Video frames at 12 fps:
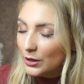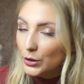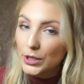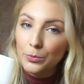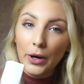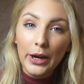you
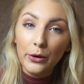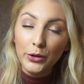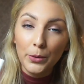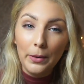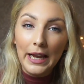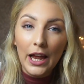spray it on
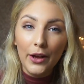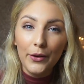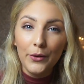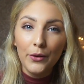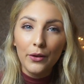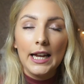your pillow
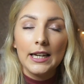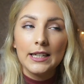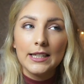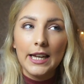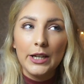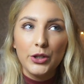
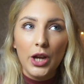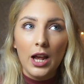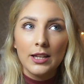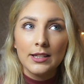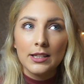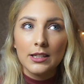and it
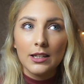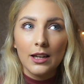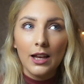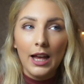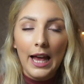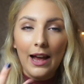just,
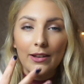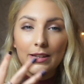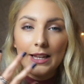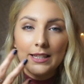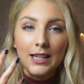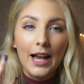
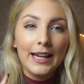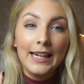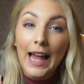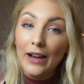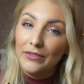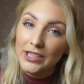it's like
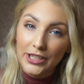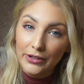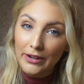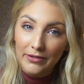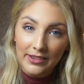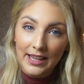lavender
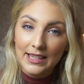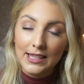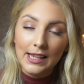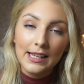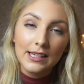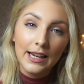and everything. So
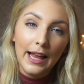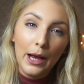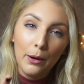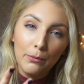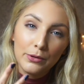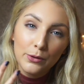that's going to
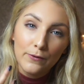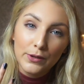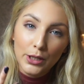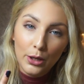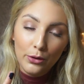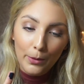help sort of
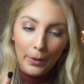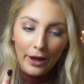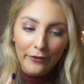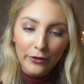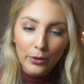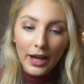soothe you. But
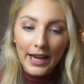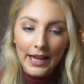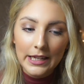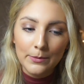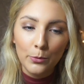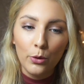I feel like
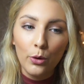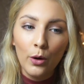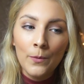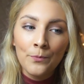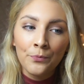it's more